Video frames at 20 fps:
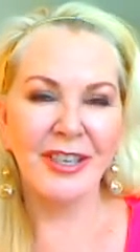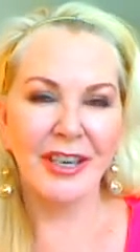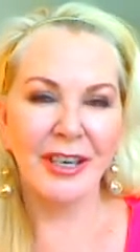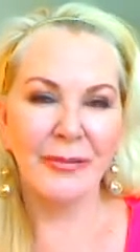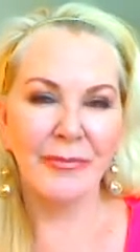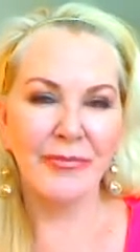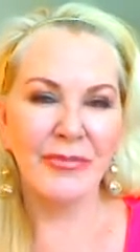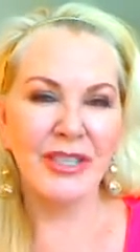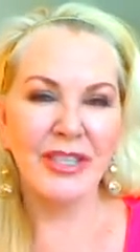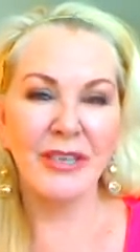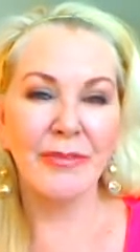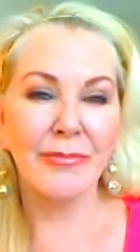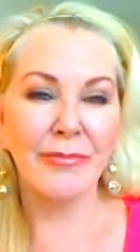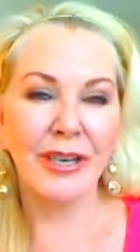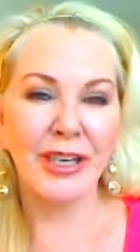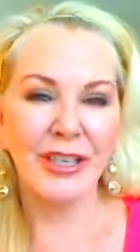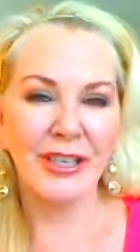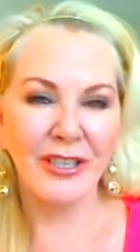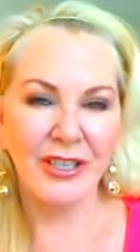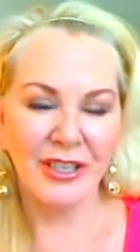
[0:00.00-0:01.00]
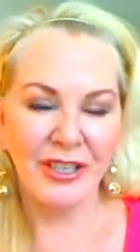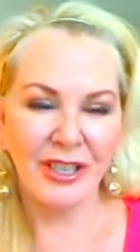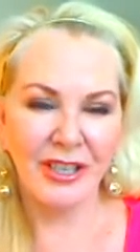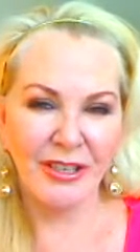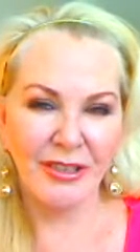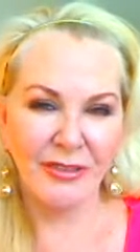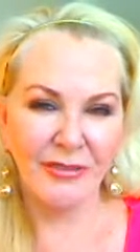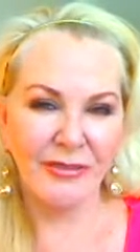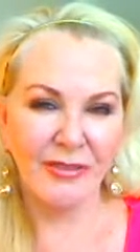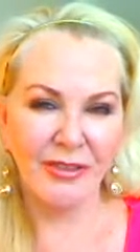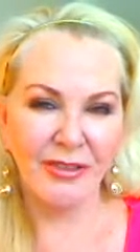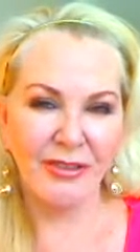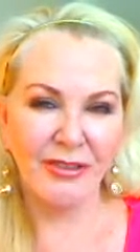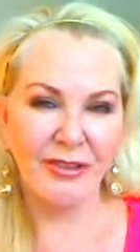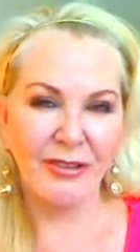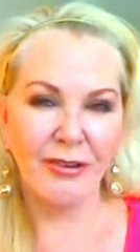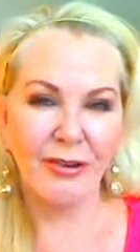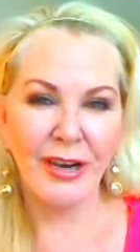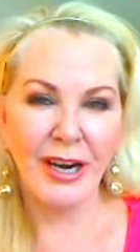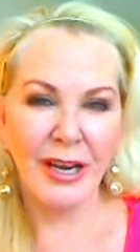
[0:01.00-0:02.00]
um, symbology of the
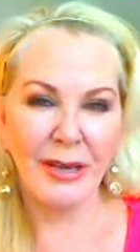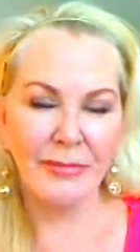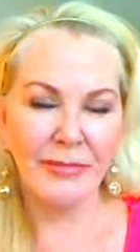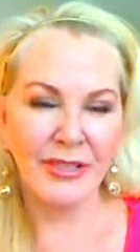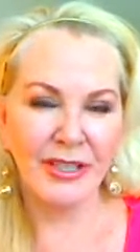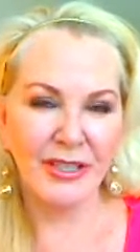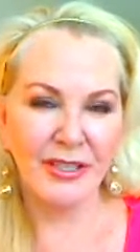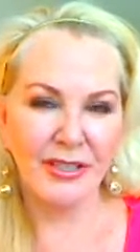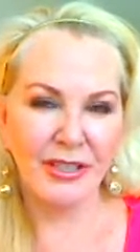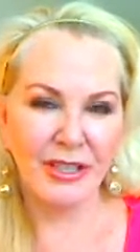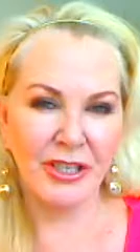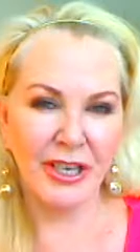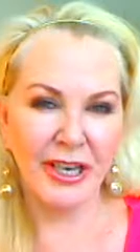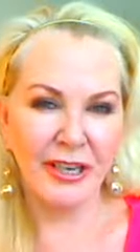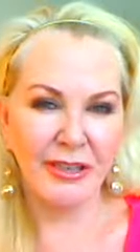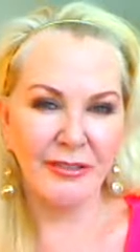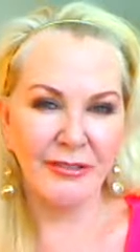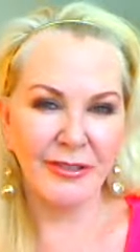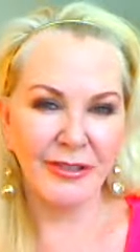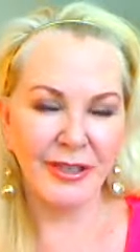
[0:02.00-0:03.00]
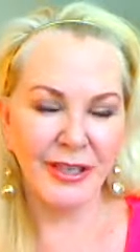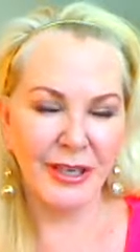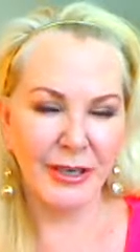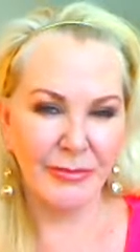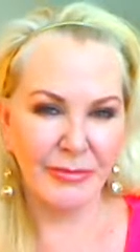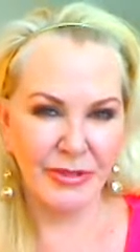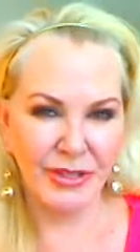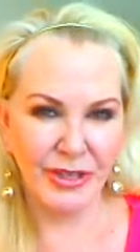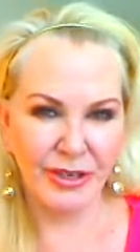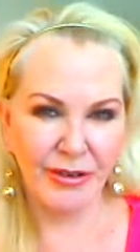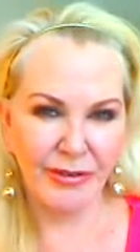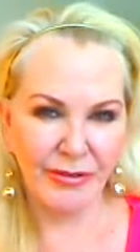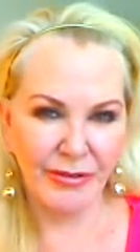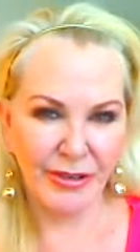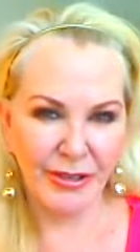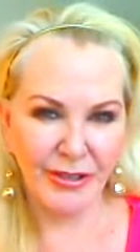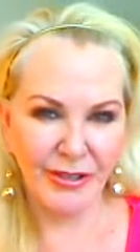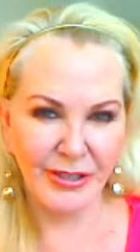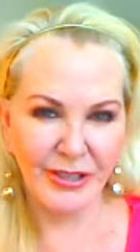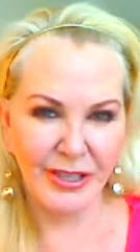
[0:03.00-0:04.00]
crab's shell comes over,
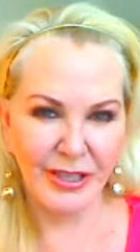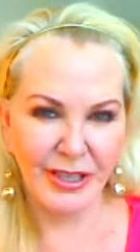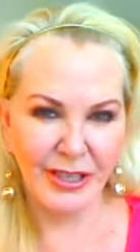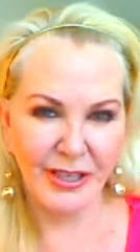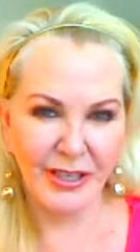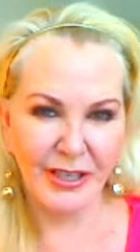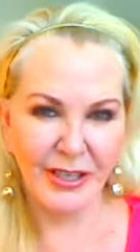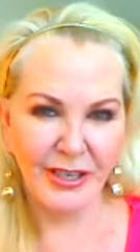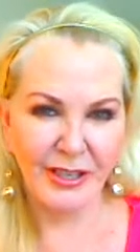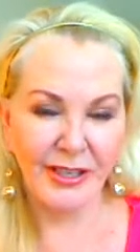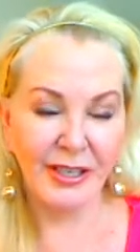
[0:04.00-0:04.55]
and uh,